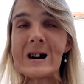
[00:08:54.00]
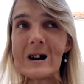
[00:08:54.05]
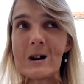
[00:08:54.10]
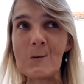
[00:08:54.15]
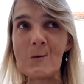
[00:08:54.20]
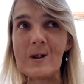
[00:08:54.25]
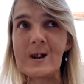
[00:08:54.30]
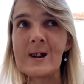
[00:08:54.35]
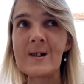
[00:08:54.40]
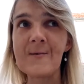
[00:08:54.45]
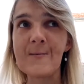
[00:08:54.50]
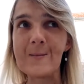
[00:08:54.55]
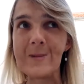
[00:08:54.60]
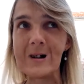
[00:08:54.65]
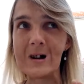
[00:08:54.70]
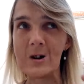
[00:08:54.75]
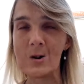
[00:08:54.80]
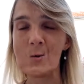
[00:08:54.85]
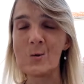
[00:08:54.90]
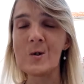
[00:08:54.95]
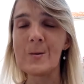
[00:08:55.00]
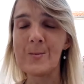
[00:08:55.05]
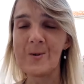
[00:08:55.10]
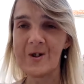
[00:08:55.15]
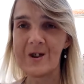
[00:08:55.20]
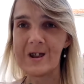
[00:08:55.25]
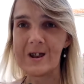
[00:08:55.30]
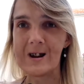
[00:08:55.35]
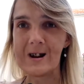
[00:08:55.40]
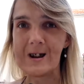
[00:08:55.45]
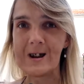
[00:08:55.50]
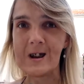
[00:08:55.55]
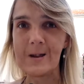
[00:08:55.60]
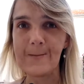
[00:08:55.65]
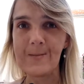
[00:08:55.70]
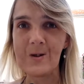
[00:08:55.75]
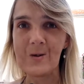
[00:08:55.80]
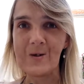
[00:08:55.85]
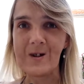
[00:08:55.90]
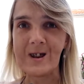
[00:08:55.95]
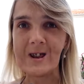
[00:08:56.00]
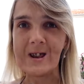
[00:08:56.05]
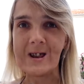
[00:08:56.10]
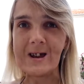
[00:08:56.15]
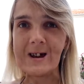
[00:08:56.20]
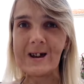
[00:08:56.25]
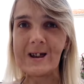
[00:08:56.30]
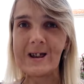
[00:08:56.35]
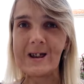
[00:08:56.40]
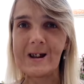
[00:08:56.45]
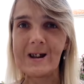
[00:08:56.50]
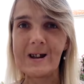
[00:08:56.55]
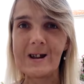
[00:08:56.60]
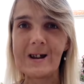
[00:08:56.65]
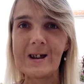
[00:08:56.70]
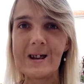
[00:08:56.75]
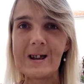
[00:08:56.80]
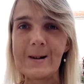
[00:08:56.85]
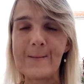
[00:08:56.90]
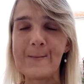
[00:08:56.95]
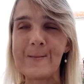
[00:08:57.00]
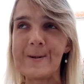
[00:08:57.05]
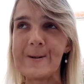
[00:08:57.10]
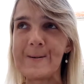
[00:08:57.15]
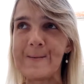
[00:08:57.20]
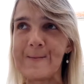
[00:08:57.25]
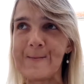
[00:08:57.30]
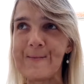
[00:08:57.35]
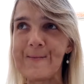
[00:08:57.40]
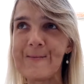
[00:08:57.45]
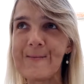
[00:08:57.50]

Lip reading: I will give my own personal experience as an example.